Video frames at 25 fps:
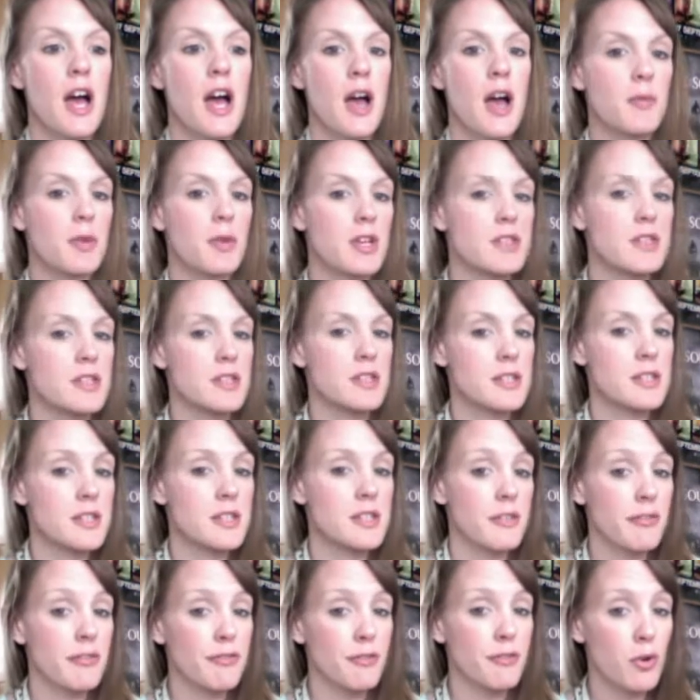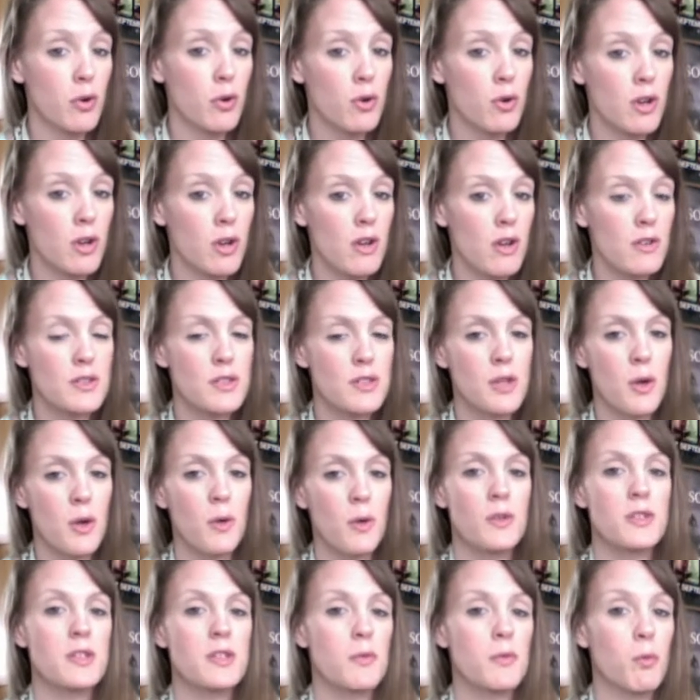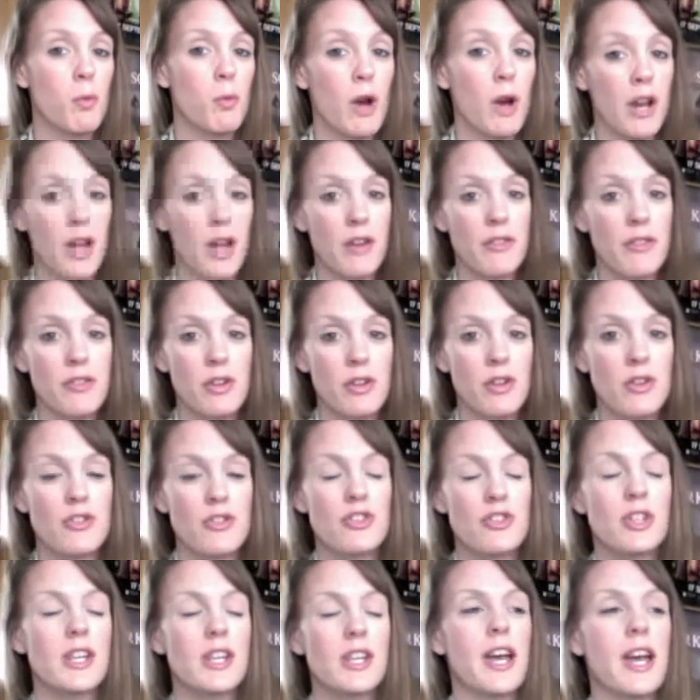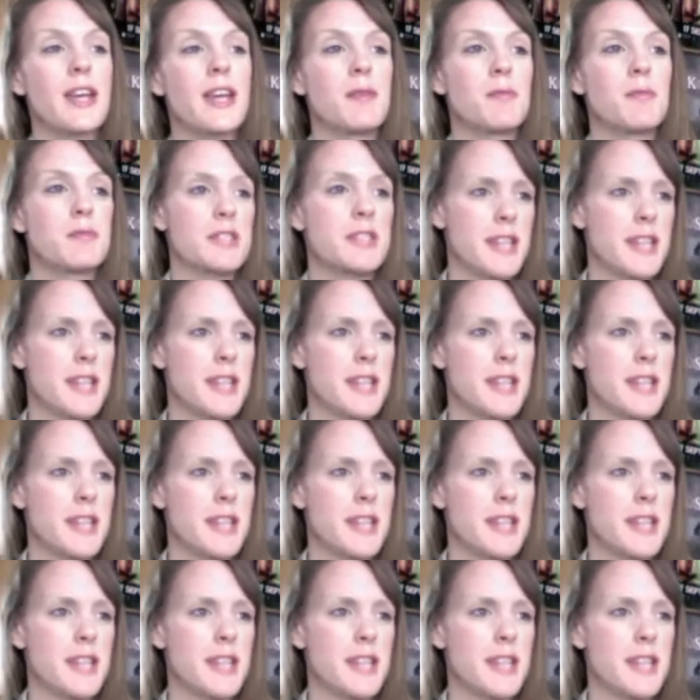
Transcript: consisting of 4 consoles and well over 100 games.